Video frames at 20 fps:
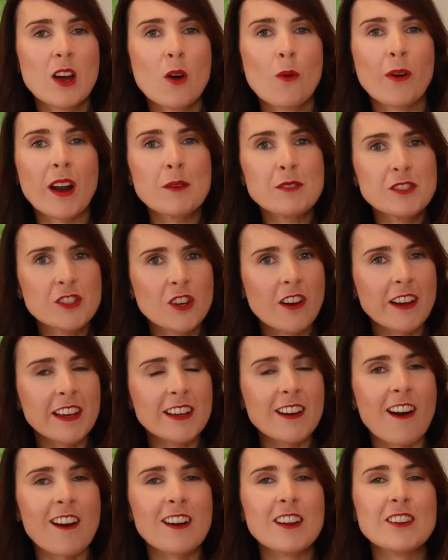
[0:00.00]
When I was young
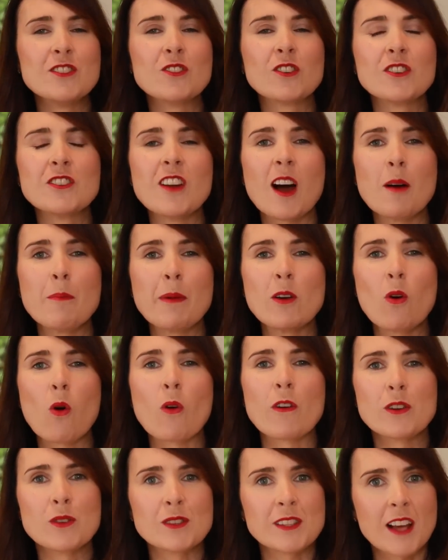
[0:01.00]
in Ireland, you could not buy
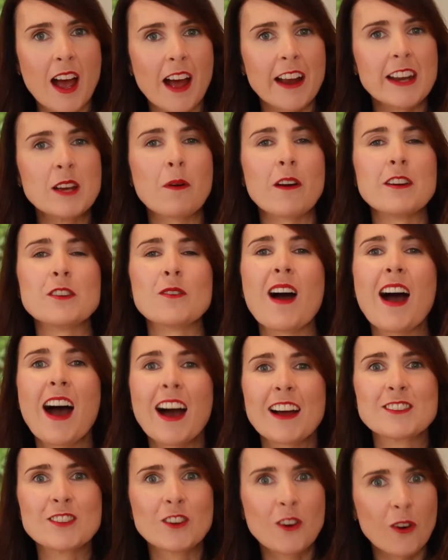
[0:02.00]
Oreos anywhere. You
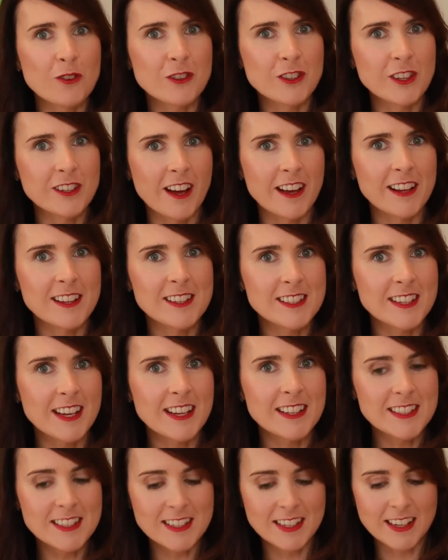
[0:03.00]
had to go to the United
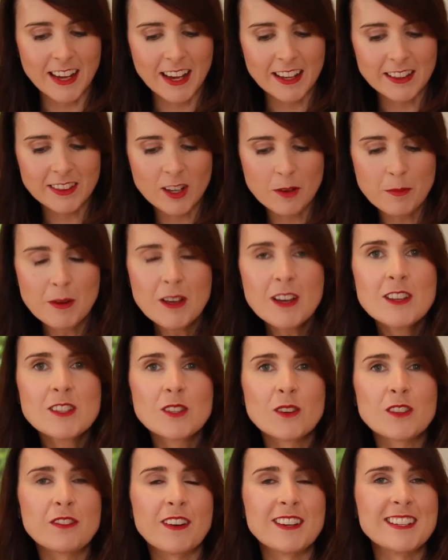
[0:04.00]
States to get them.
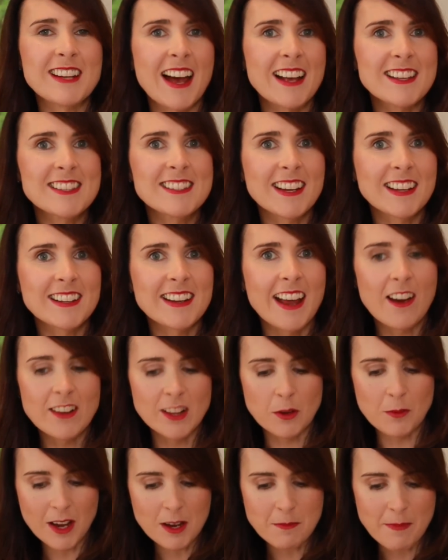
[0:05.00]
So it's fantastic now
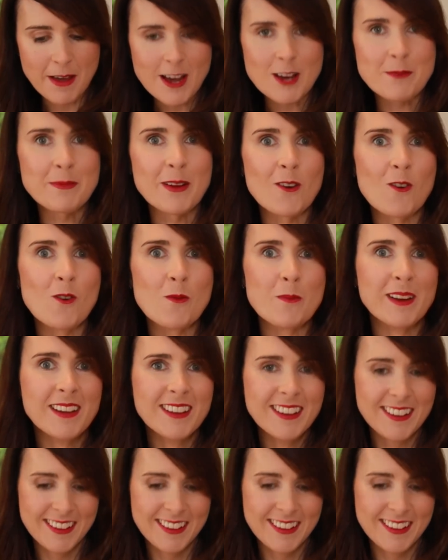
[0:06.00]
that we can make them at home.